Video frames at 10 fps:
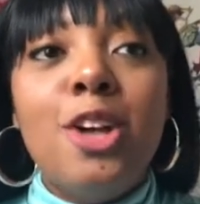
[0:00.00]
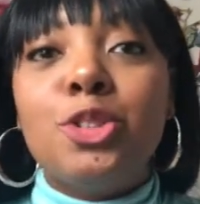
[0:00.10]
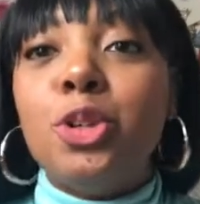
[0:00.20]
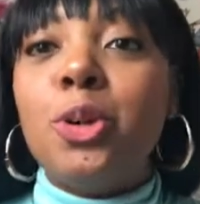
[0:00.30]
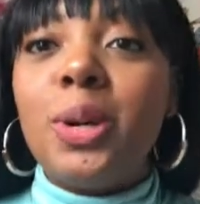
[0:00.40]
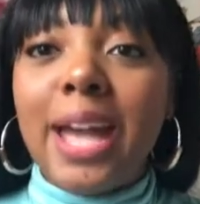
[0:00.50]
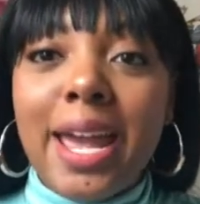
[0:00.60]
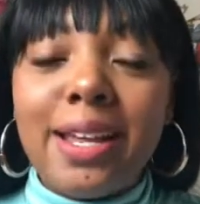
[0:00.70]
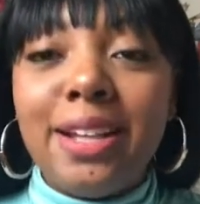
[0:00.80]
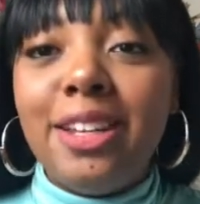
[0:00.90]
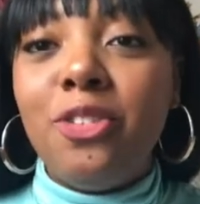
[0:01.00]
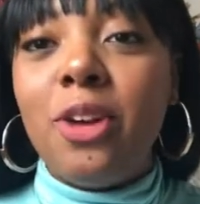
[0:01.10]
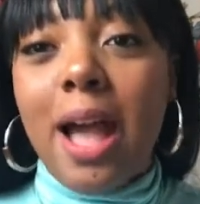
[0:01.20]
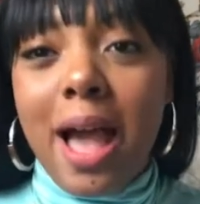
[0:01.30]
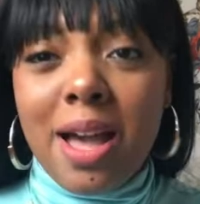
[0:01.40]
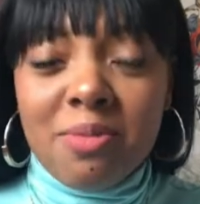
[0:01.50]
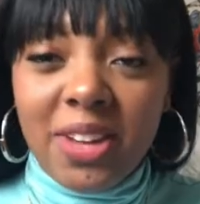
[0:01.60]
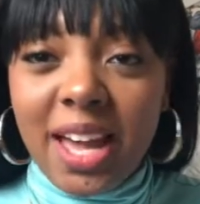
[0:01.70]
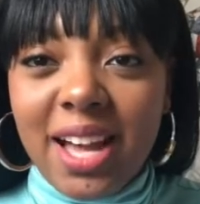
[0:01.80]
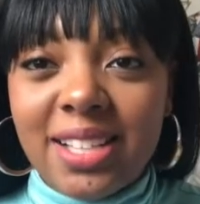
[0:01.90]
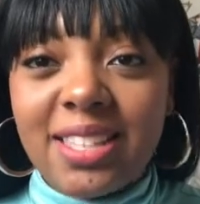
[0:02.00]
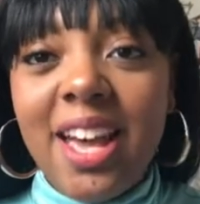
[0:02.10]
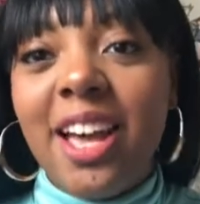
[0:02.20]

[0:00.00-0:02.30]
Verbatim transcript: to create a different ambiance,